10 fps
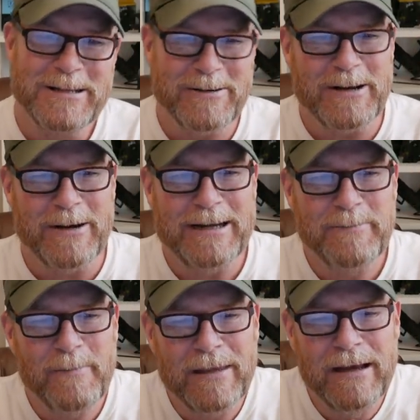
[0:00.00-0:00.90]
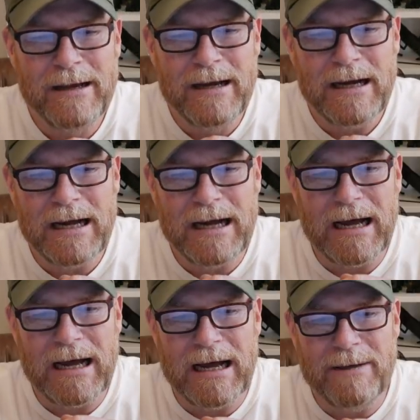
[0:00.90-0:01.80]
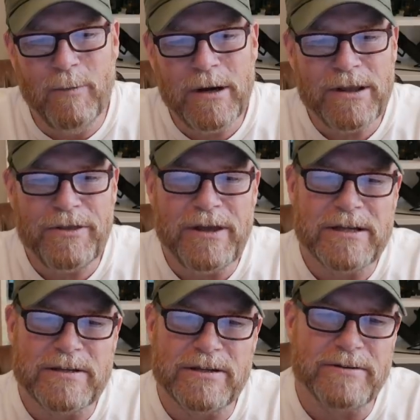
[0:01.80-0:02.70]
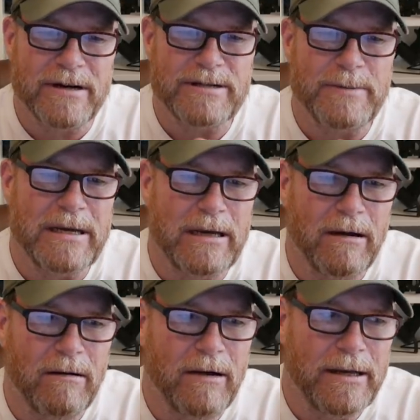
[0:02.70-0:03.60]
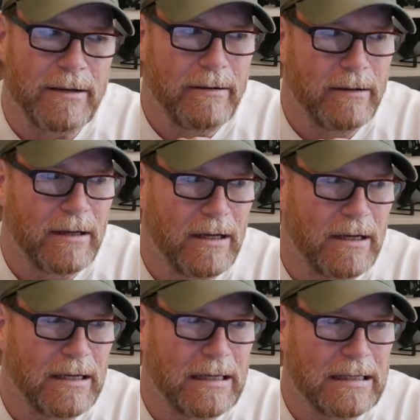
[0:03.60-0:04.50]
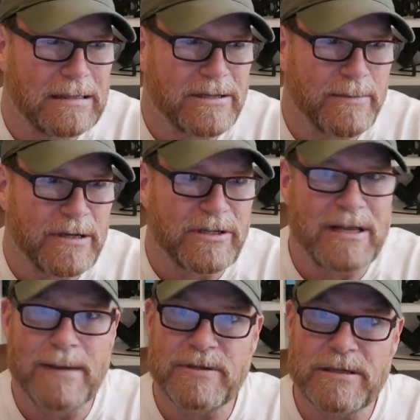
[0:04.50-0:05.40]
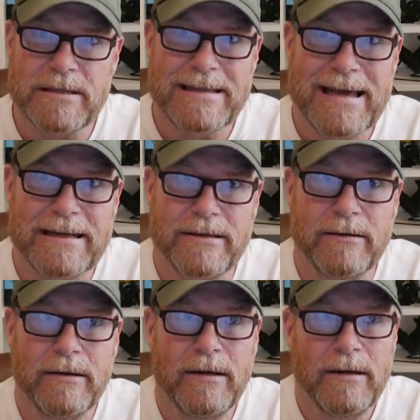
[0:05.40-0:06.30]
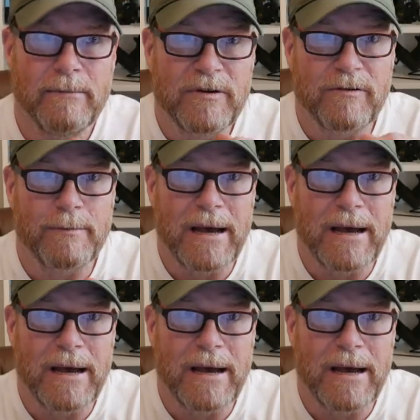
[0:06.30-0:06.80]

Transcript: so anyway, uh, one of the things that strikes me on uh, some of the steps that Mr.